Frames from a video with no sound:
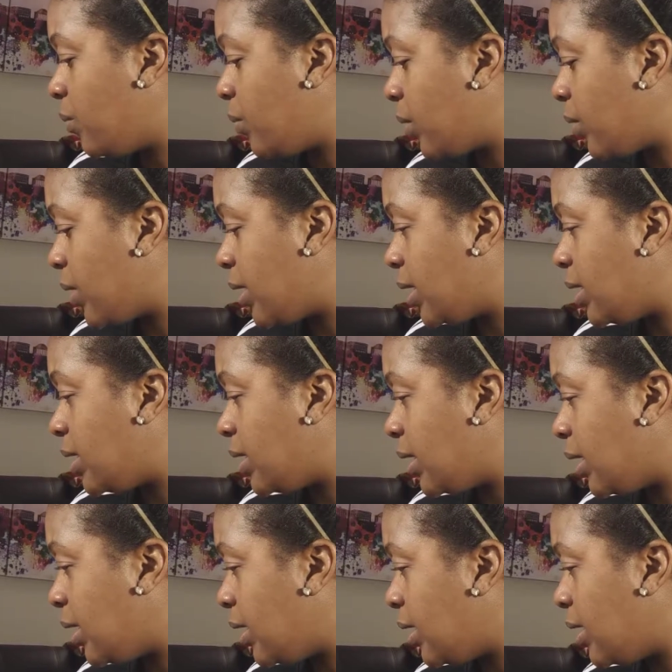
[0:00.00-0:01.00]
we're going to
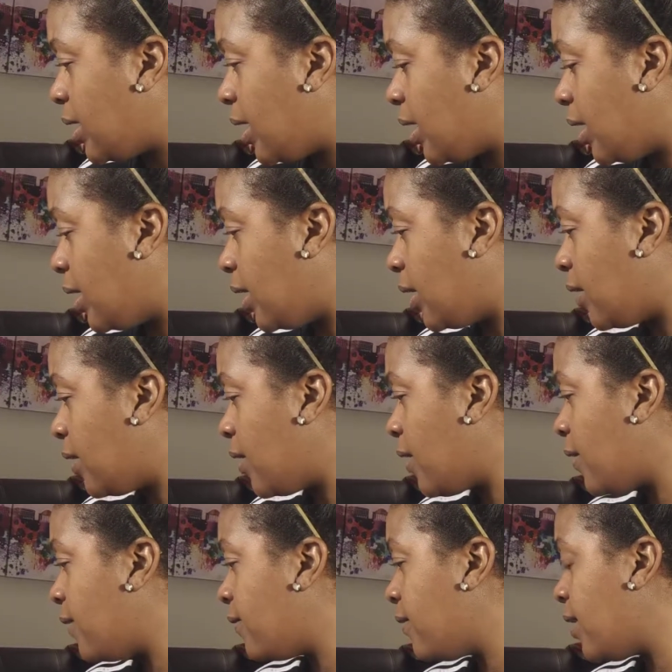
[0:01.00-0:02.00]
get a
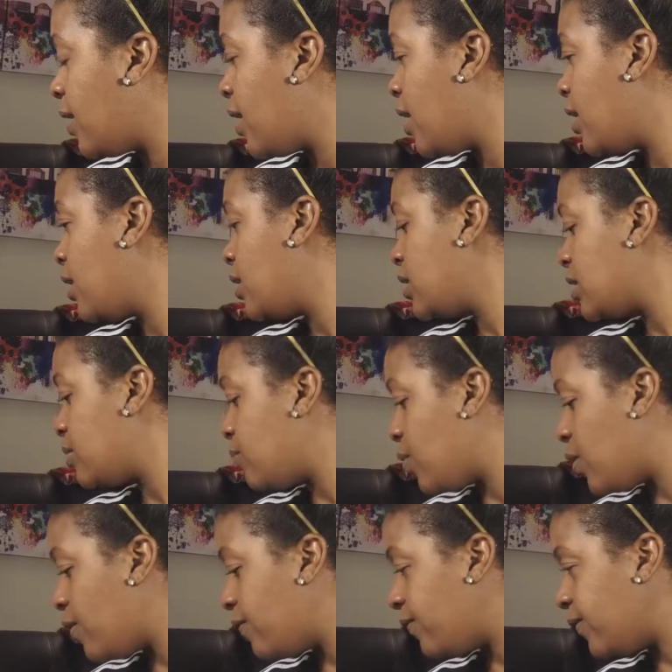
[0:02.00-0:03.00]

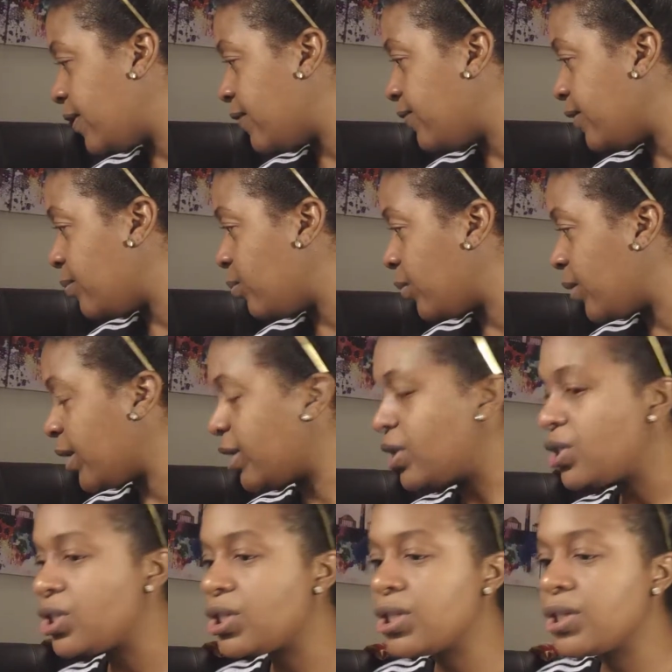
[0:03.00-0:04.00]
small fluffy
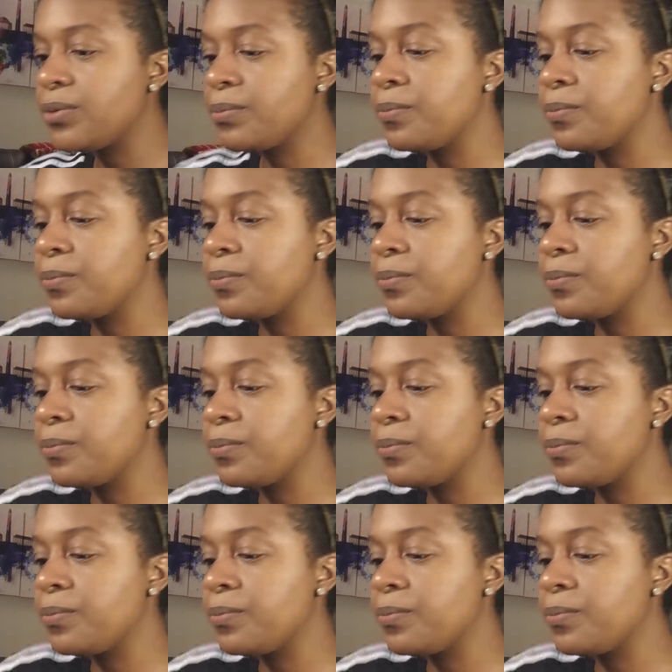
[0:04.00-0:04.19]
brush